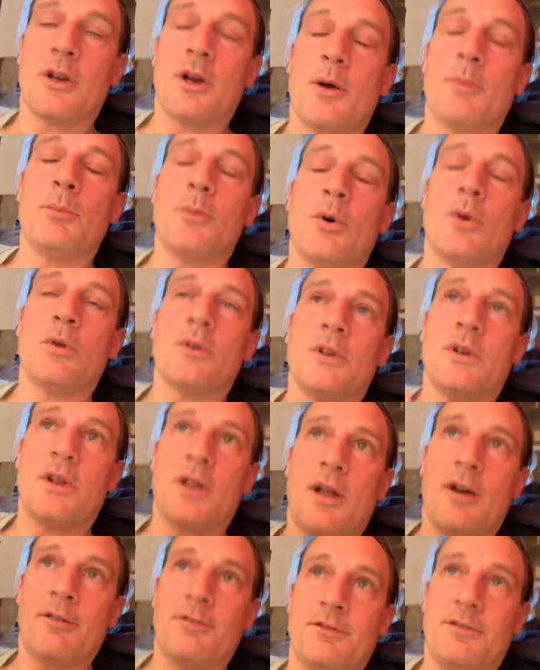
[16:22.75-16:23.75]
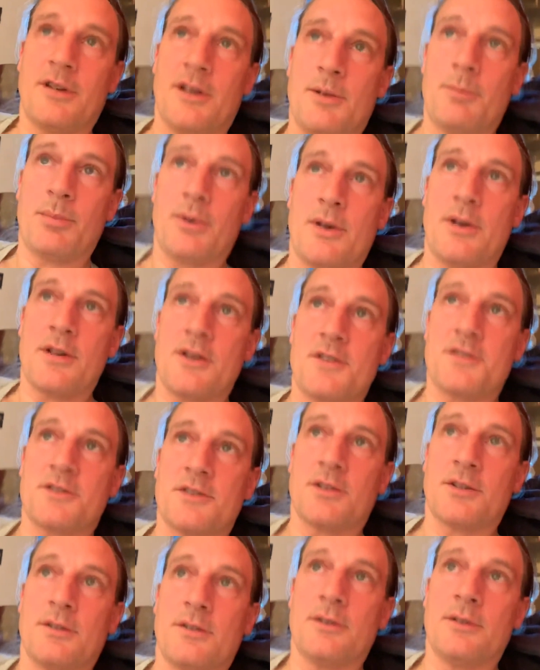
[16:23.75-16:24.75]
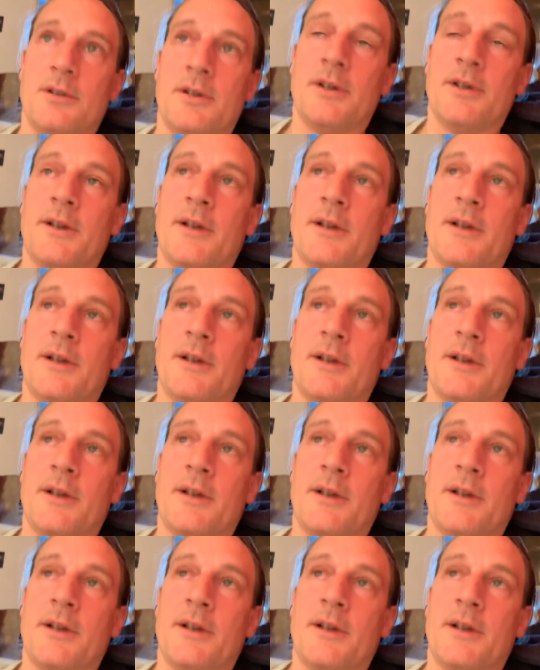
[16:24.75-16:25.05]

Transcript: a more lovely person.